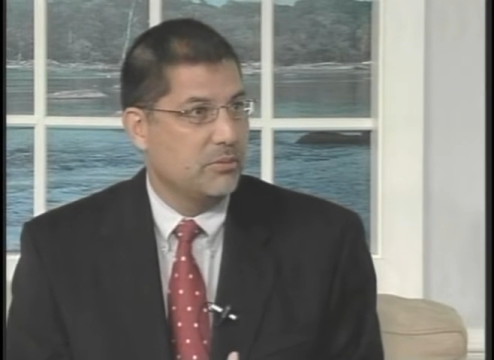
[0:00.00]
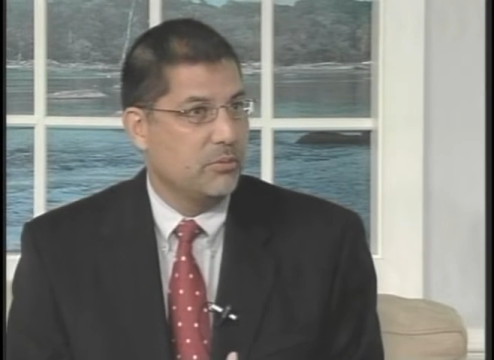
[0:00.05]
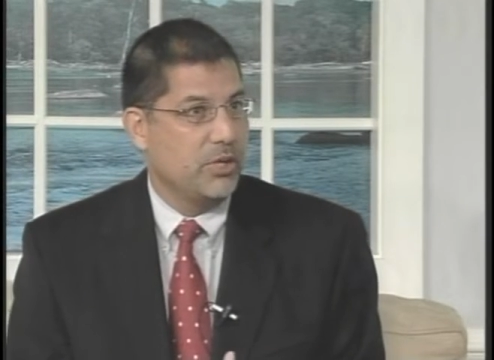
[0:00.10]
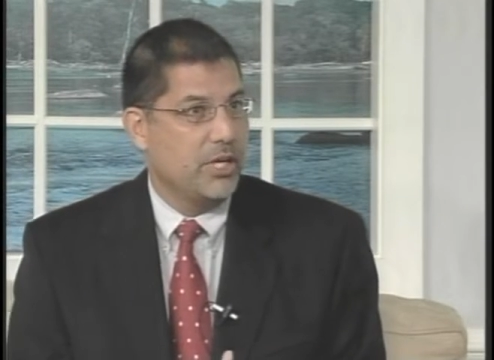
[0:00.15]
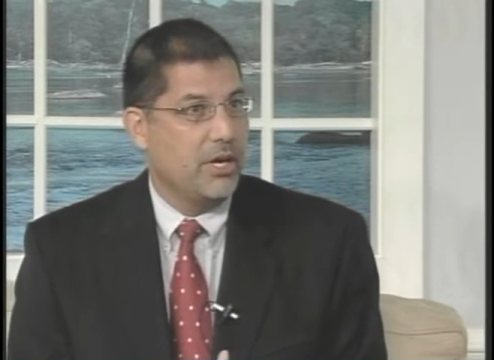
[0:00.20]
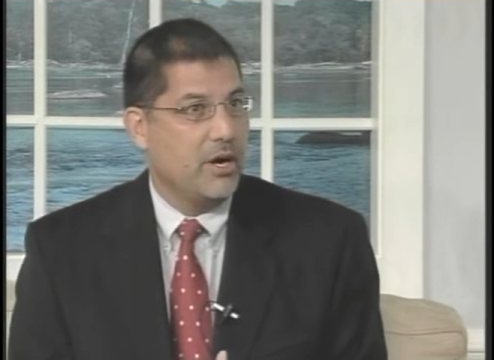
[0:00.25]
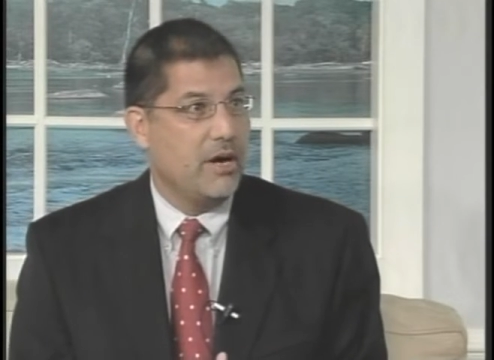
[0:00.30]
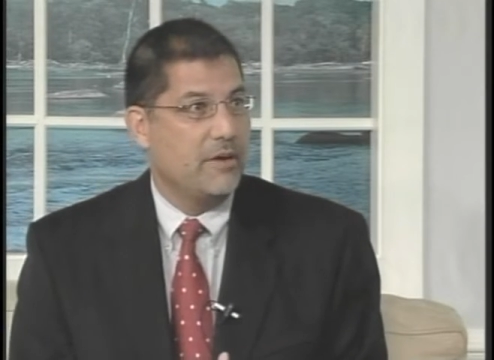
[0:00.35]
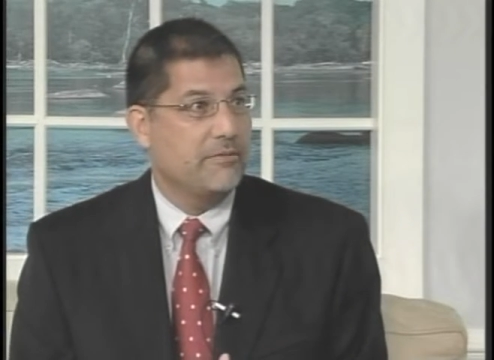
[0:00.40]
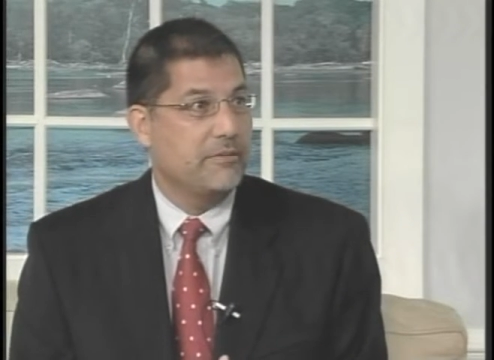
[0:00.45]

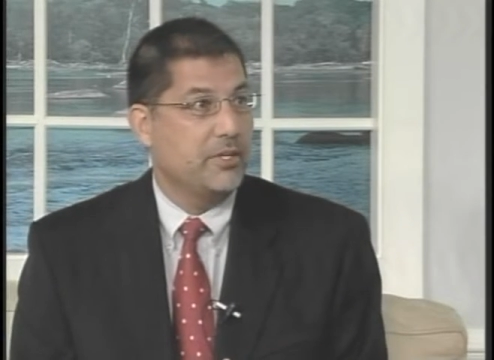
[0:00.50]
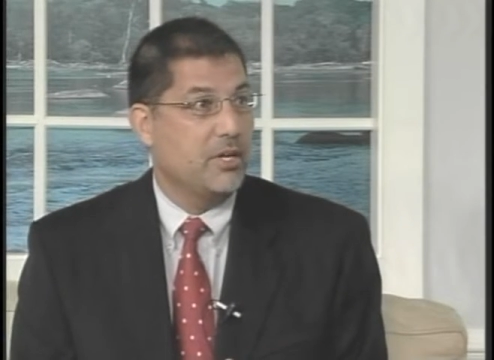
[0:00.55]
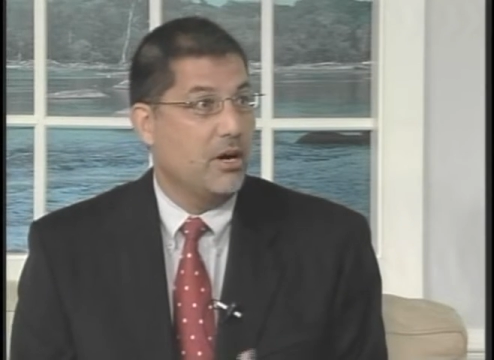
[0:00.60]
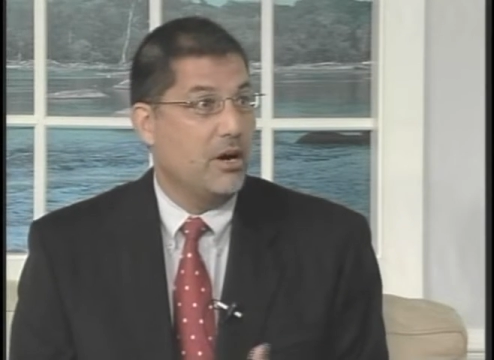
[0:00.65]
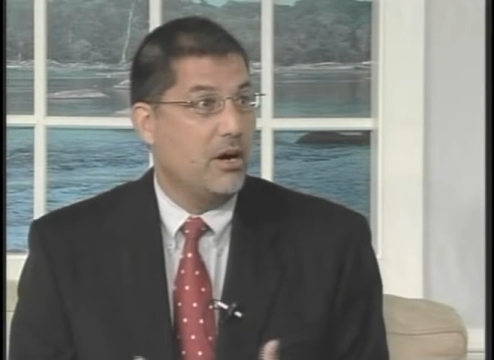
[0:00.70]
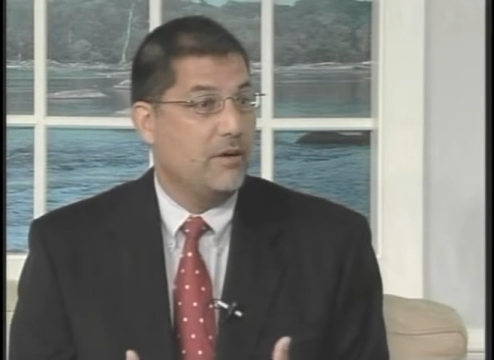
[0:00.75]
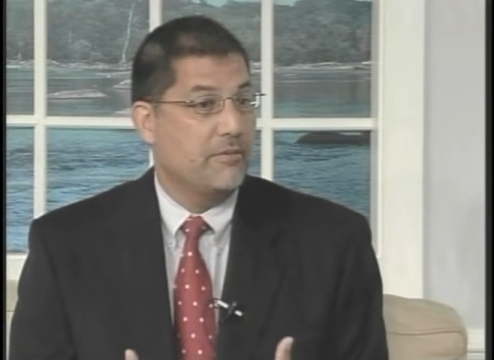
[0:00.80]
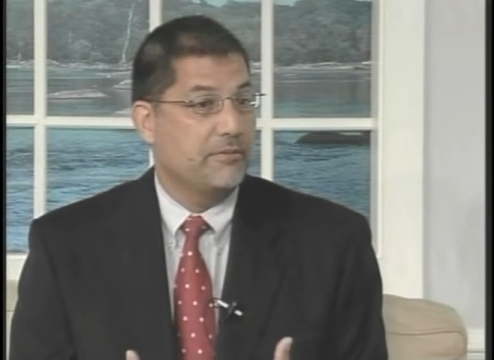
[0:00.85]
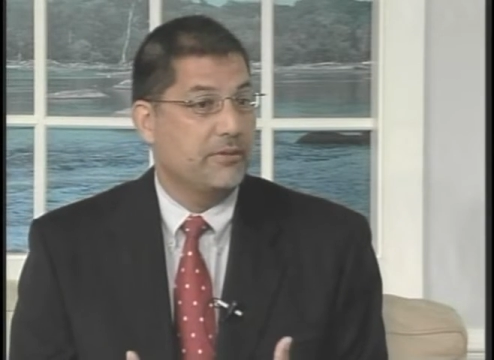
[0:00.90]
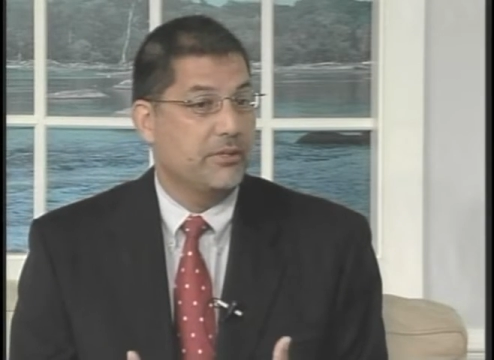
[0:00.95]
We often
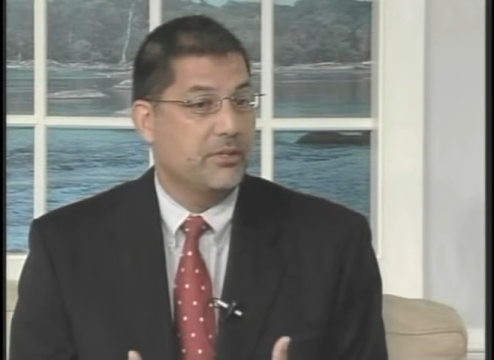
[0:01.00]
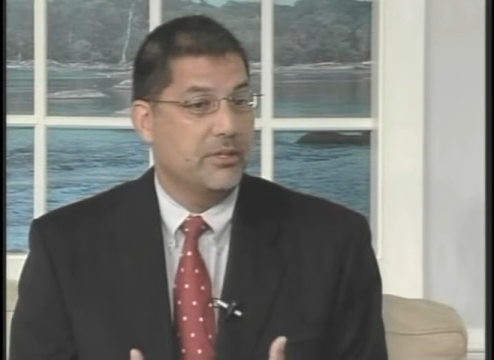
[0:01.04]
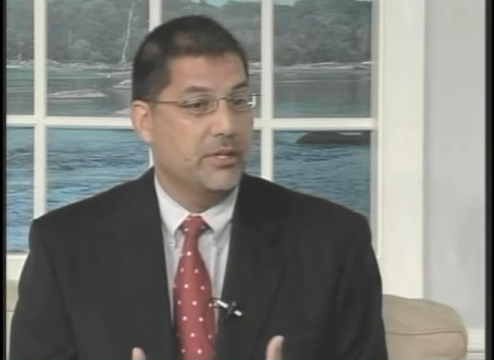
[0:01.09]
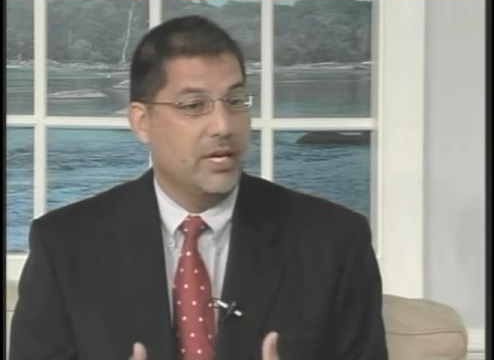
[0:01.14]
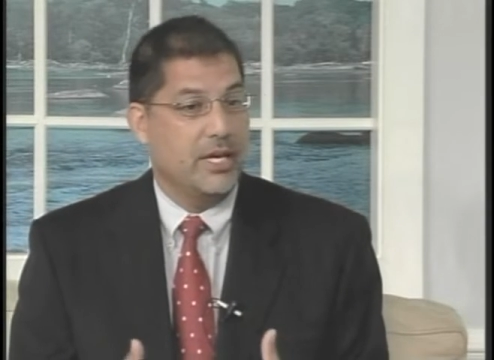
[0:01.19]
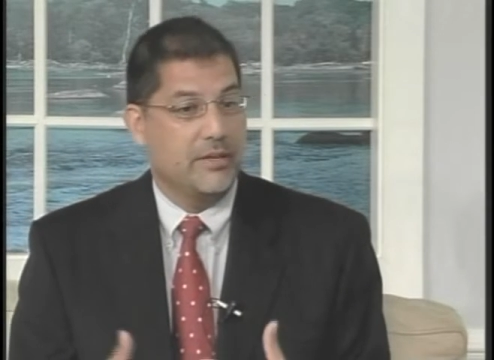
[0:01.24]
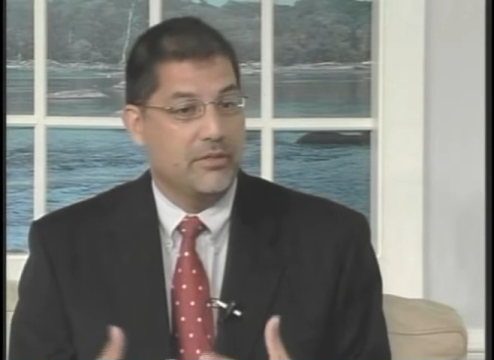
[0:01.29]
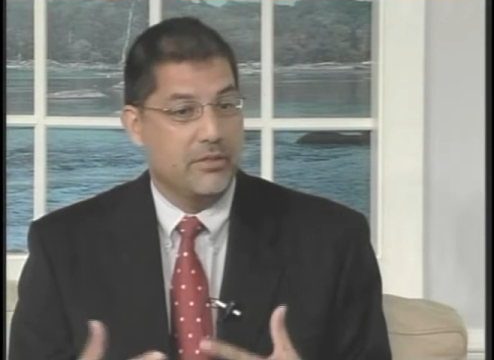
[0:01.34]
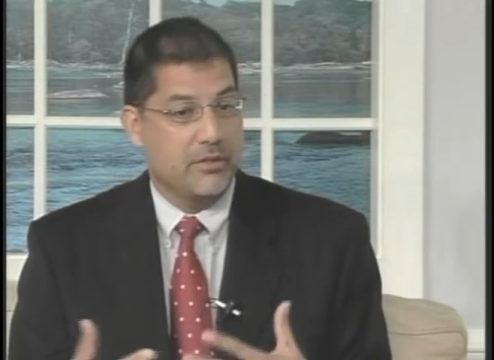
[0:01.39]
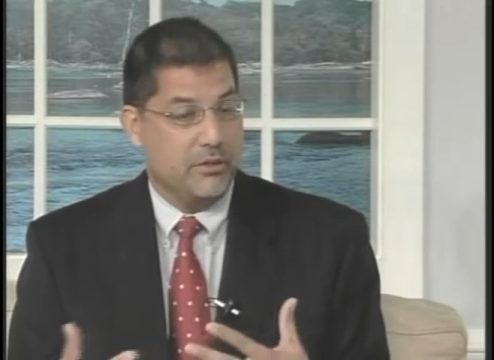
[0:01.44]
offer